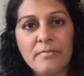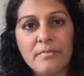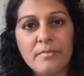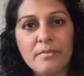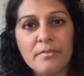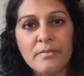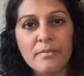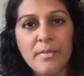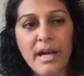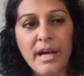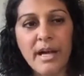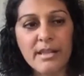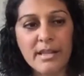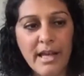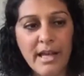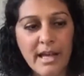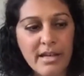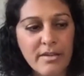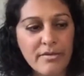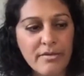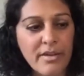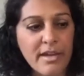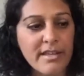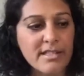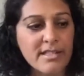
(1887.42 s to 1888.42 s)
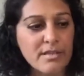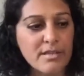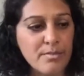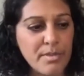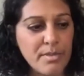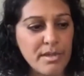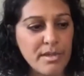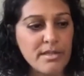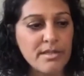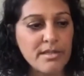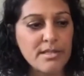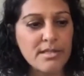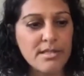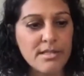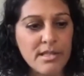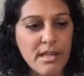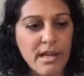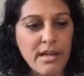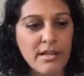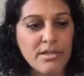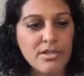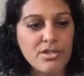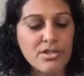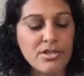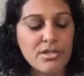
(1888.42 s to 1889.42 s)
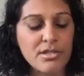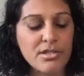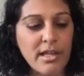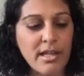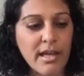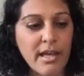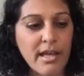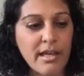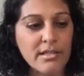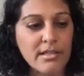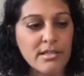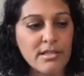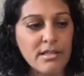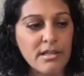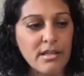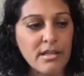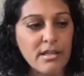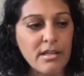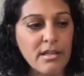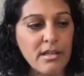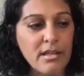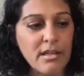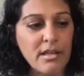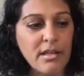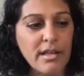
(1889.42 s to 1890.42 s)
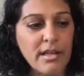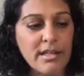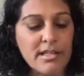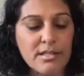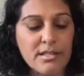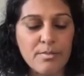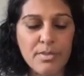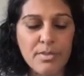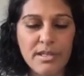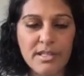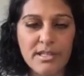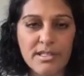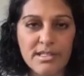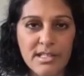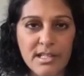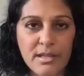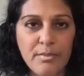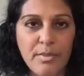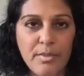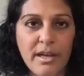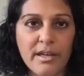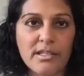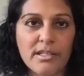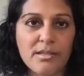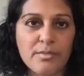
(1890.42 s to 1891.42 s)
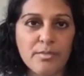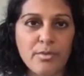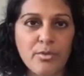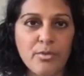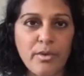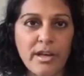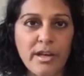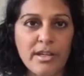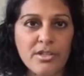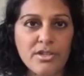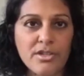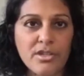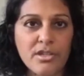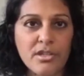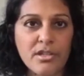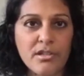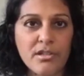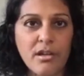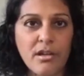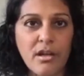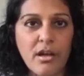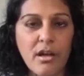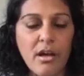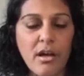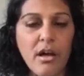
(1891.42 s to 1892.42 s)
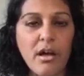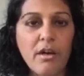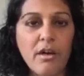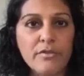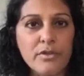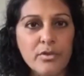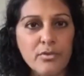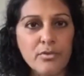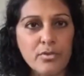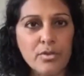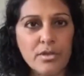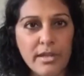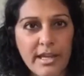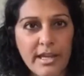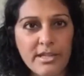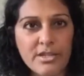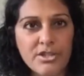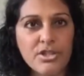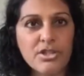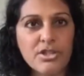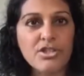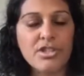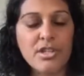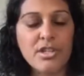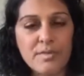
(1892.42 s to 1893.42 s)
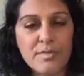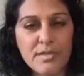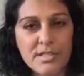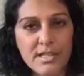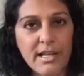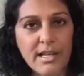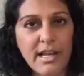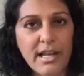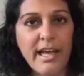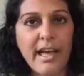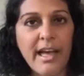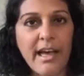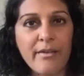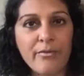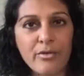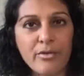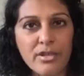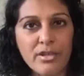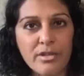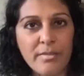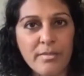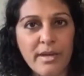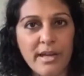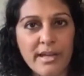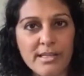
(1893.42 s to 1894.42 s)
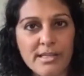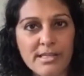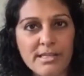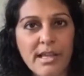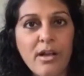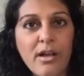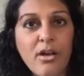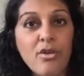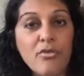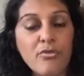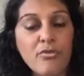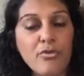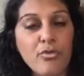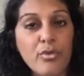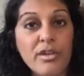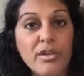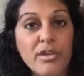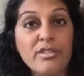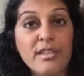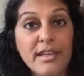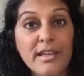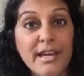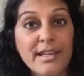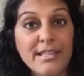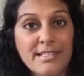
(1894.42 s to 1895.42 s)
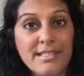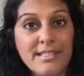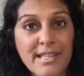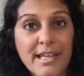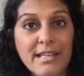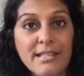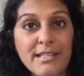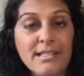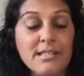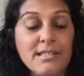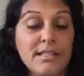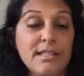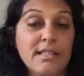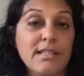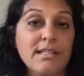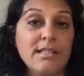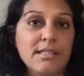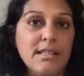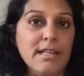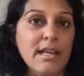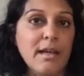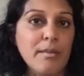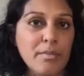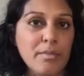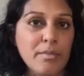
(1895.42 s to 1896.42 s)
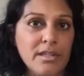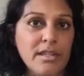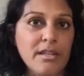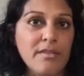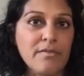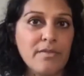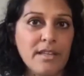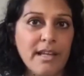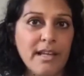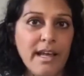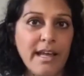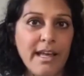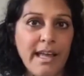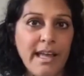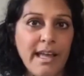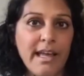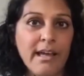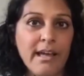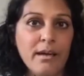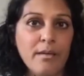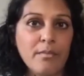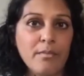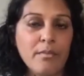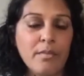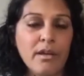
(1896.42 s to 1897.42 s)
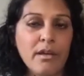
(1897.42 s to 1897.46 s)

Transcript: my life has been such that it's been deep exploration of the relationships that I have with myself, with the identities that I believe that I am,